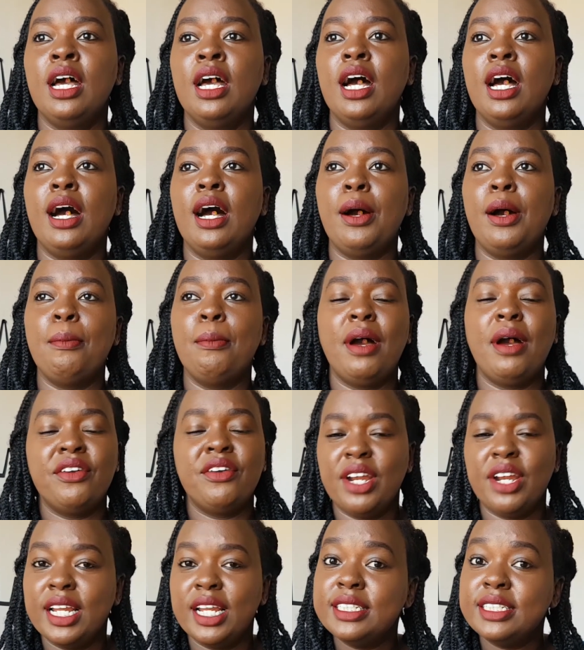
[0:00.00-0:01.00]
a
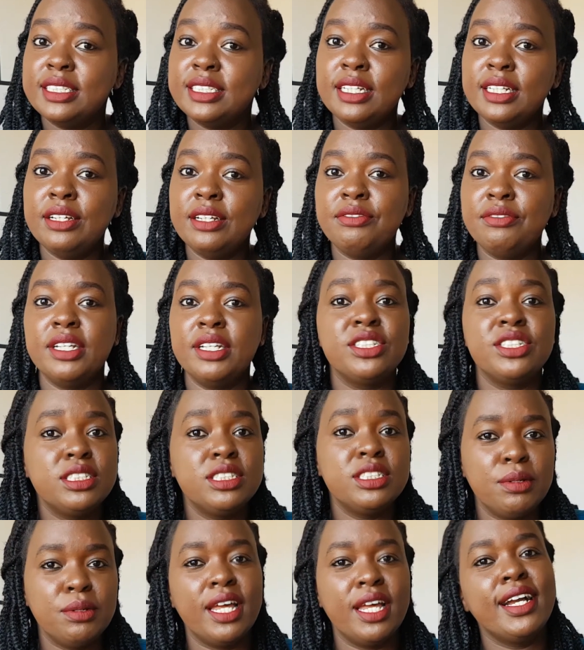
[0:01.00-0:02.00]
relative, and just
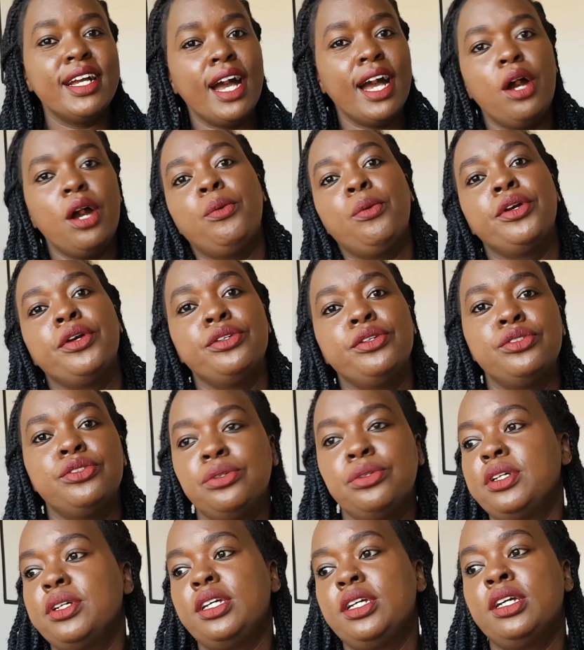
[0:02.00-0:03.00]
be like, how are you
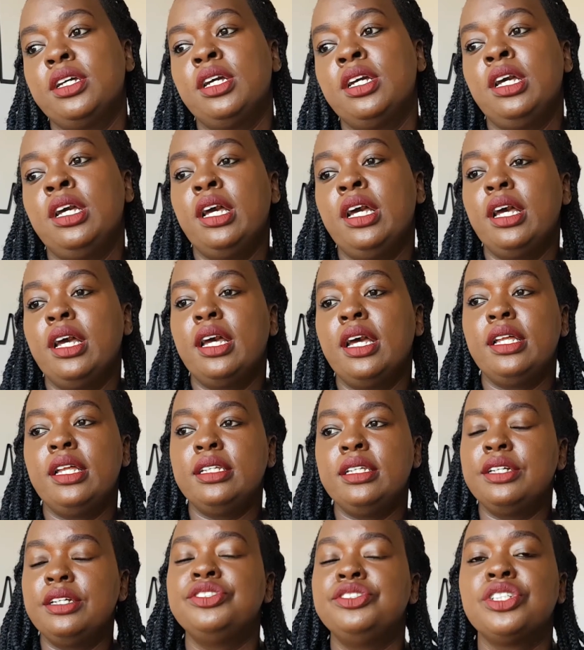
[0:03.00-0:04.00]
doing? And
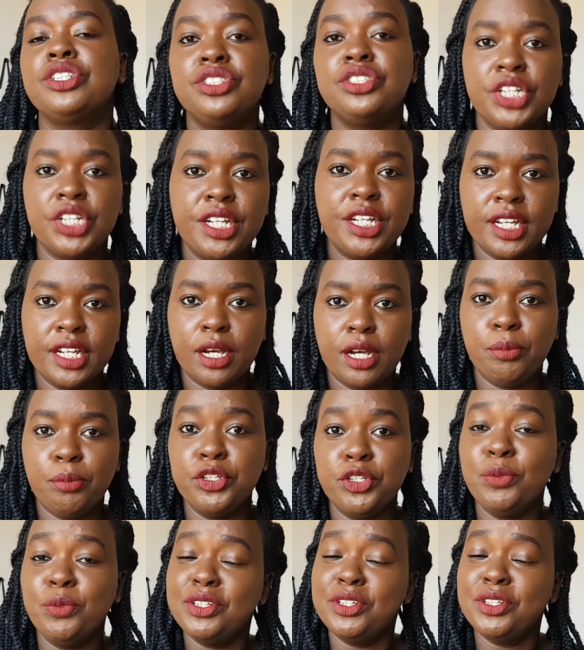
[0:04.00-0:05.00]
just checking up on
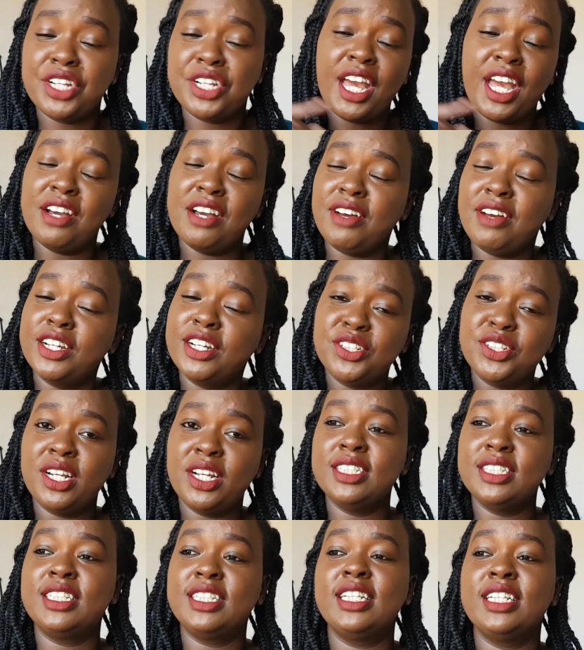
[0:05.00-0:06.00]
you, which I have actually
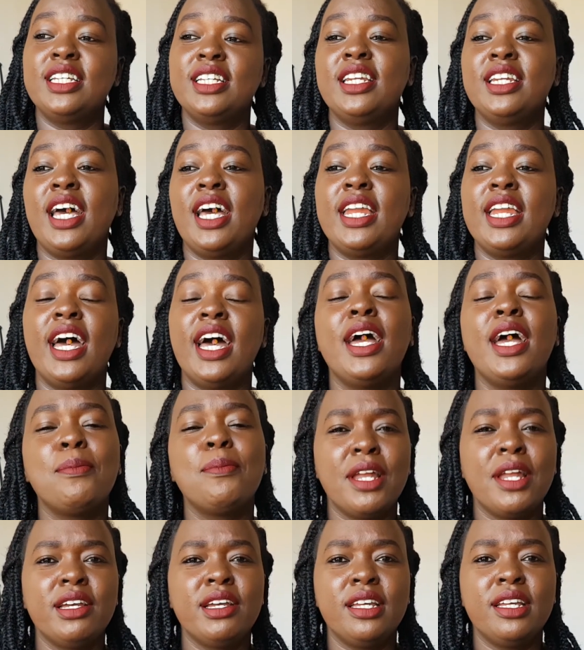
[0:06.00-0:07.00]
started, and I am
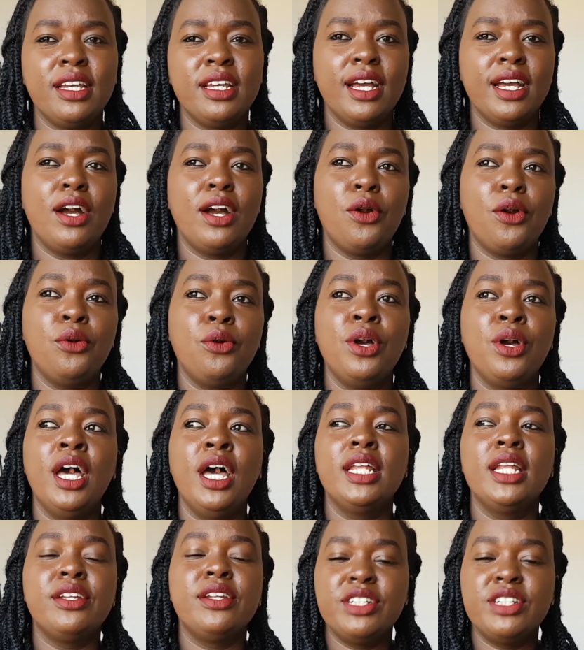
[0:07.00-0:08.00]
liking how
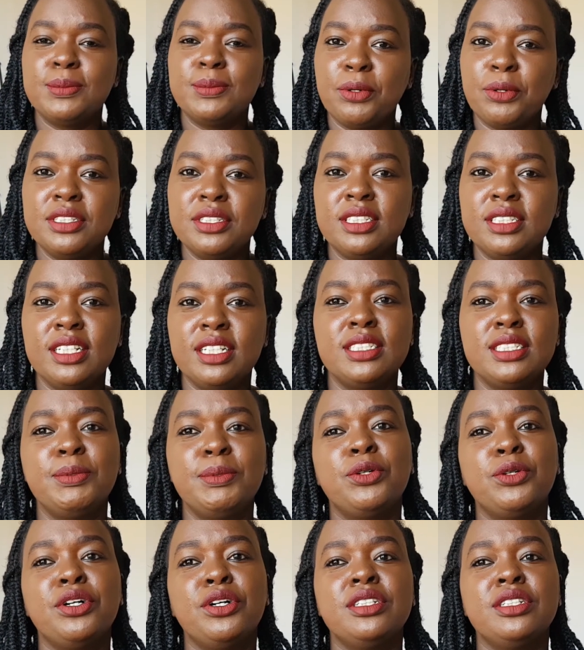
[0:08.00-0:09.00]
the response is,
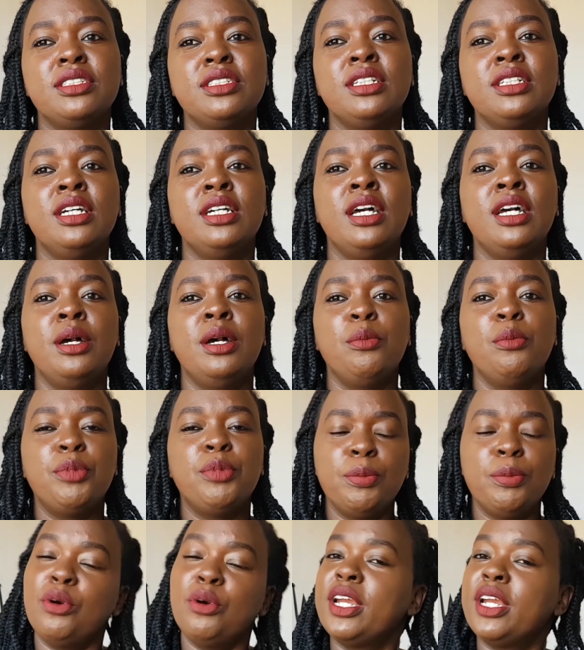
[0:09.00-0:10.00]
because
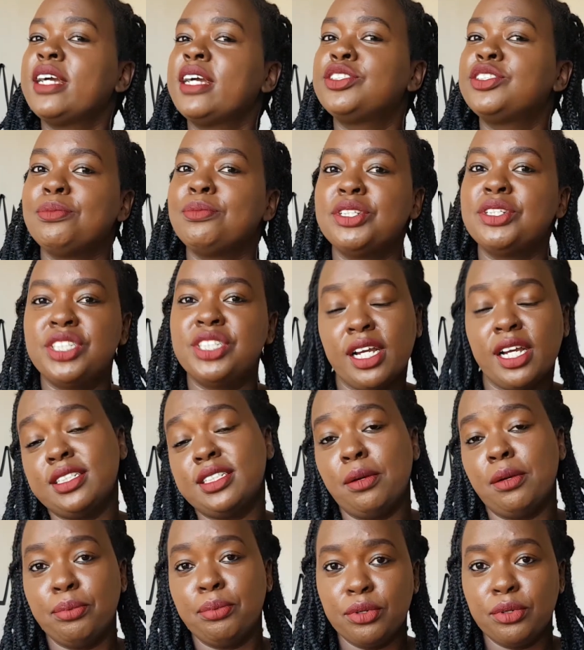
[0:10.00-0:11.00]
people like to be checked
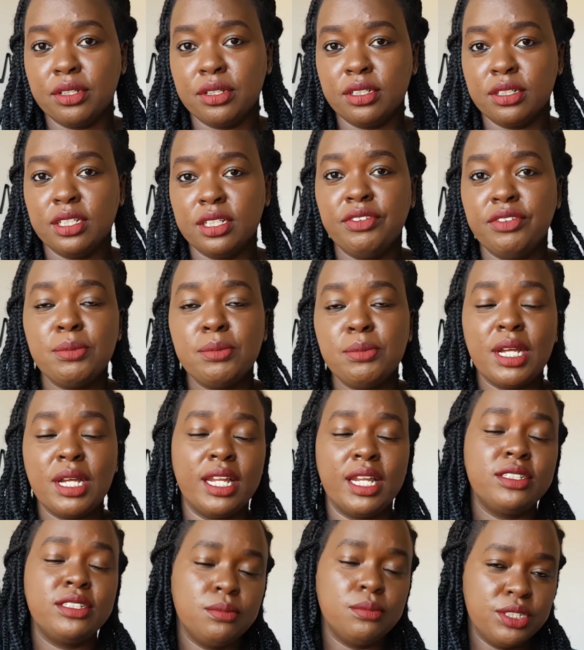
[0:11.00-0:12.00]
up on. Even me, I
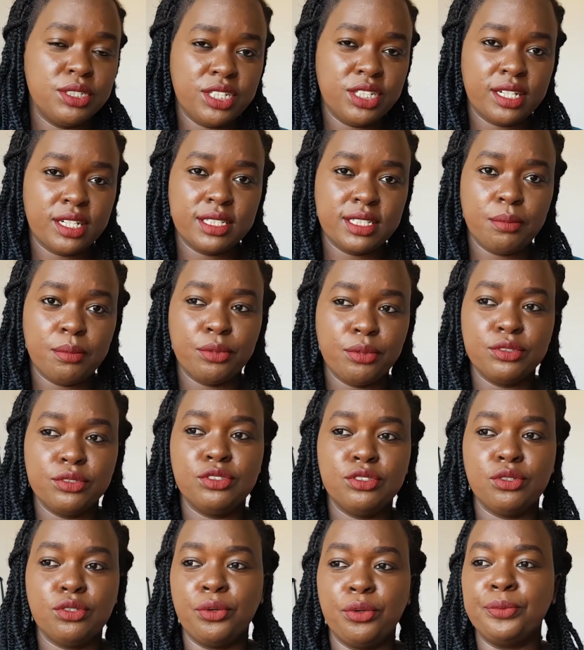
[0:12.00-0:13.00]
like to be checked up on.
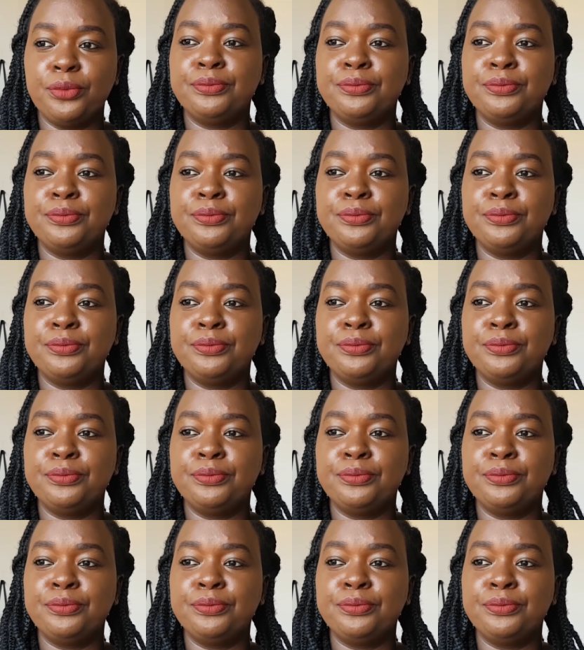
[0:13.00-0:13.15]
So